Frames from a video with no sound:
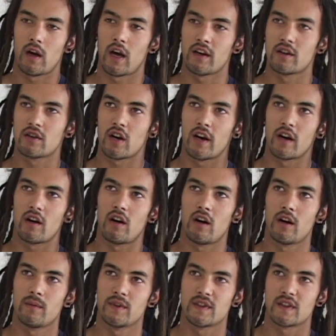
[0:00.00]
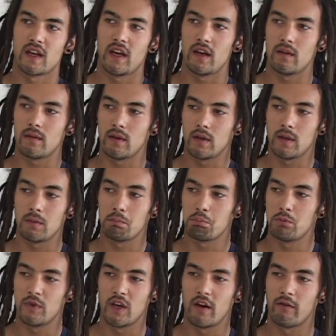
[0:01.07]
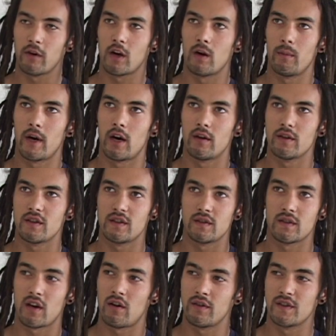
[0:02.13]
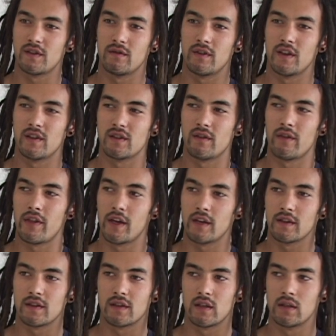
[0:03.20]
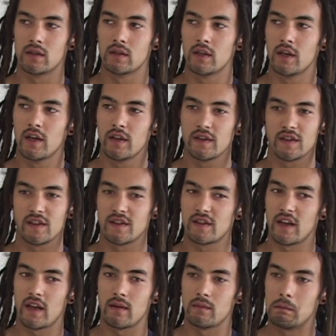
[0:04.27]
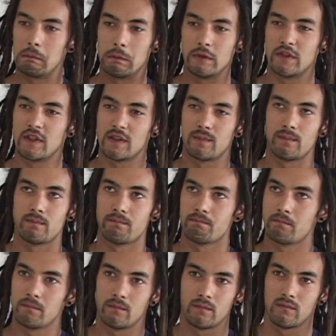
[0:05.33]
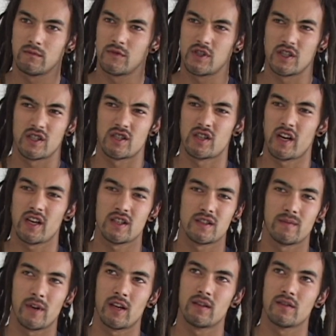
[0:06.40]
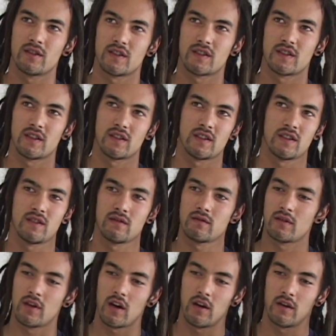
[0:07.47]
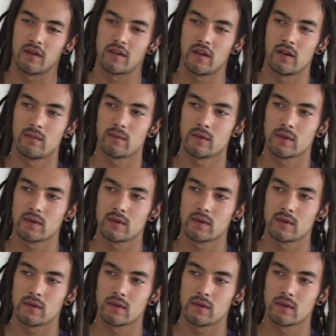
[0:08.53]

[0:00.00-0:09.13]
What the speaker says: I'd try to call him to skate. He'd never come out. He's always doing his own thing. So since then, he's just changed, man, just since he got hooked up.